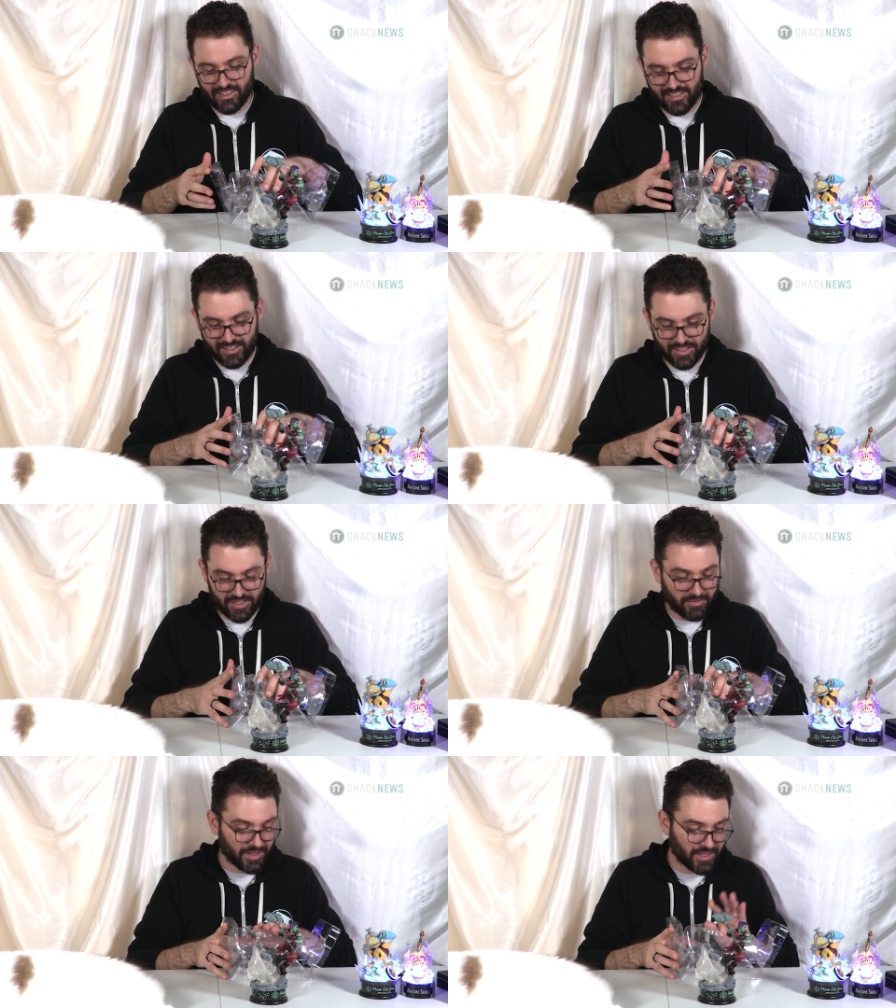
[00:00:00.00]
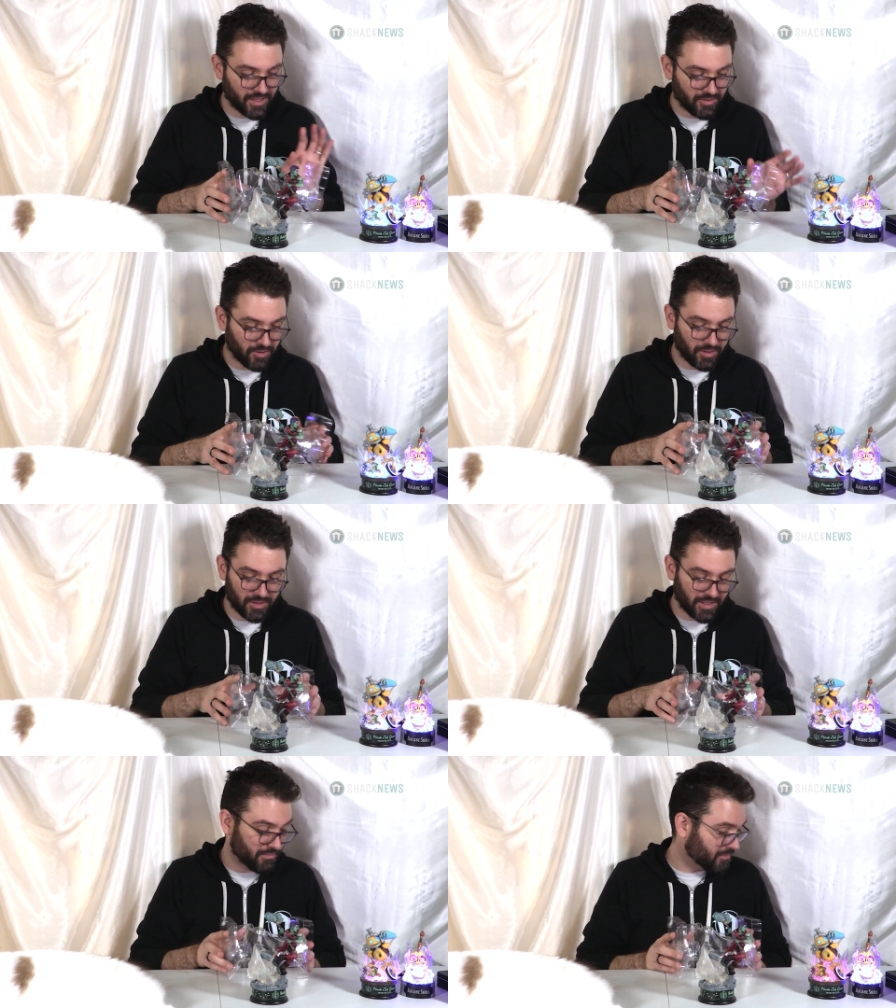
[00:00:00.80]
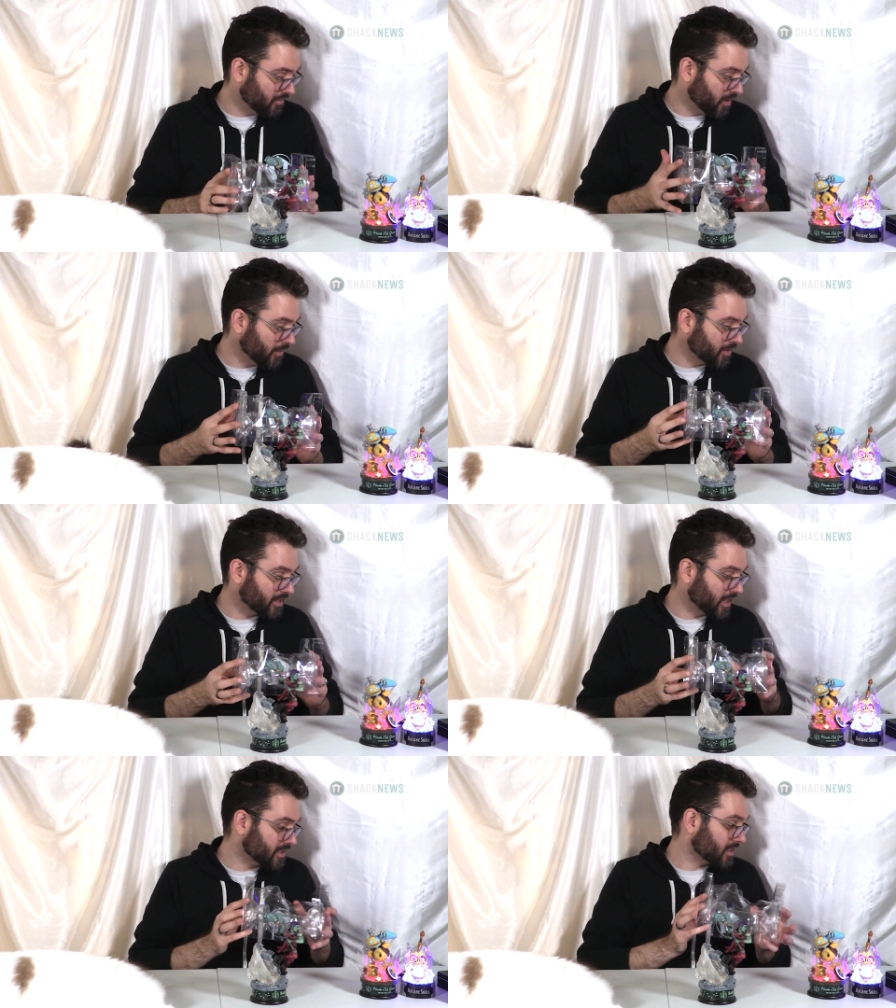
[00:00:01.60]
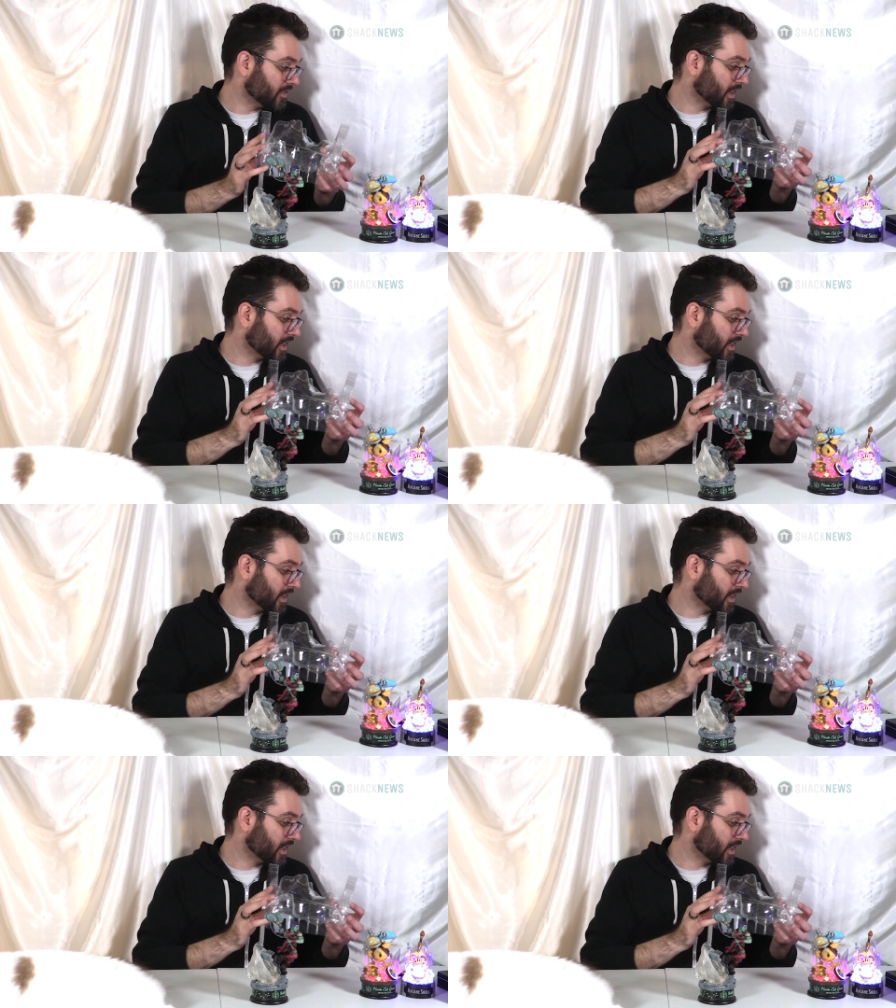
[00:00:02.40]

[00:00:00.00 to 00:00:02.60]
It's actually really good quality. Whoever does their